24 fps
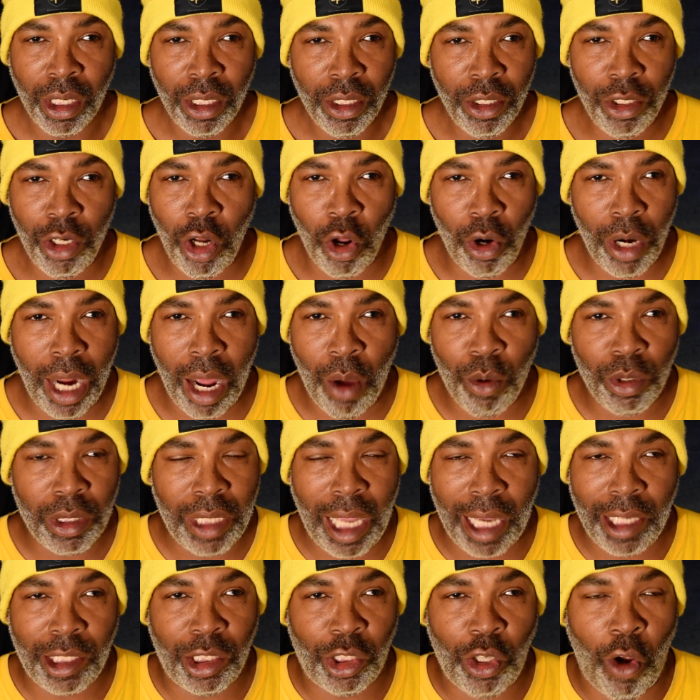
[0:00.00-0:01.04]
You know, that was
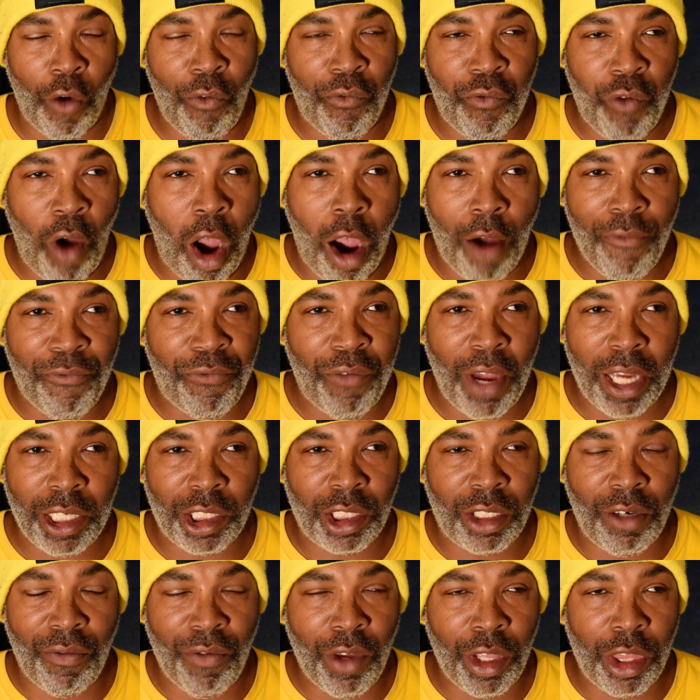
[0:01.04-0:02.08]
like so
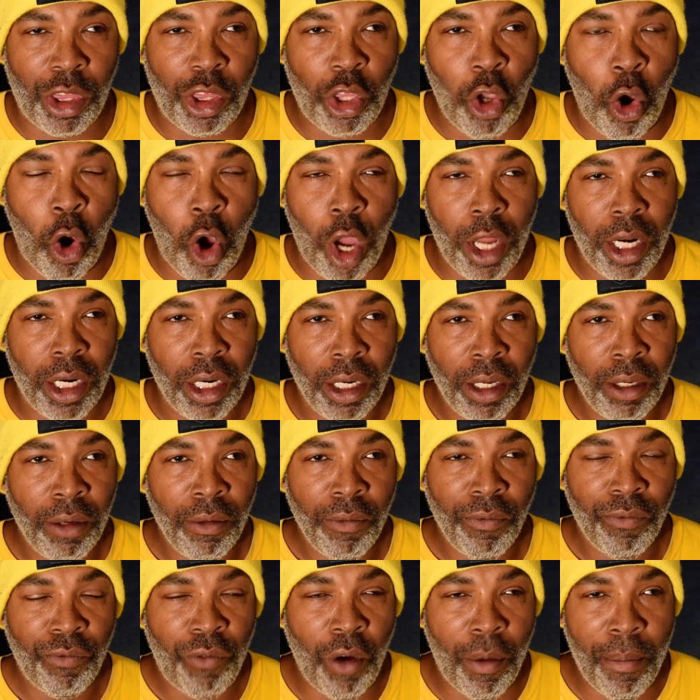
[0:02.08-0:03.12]
far-fetched of a thought
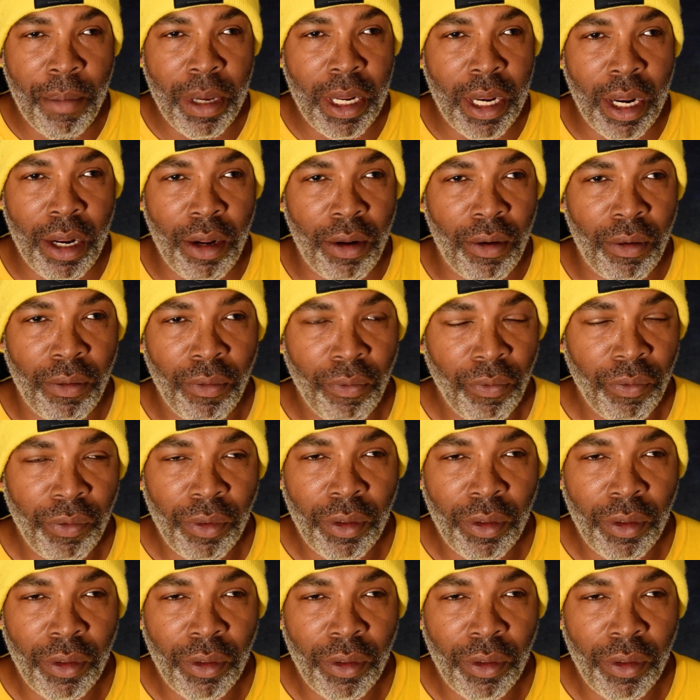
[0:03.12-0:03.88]
for me to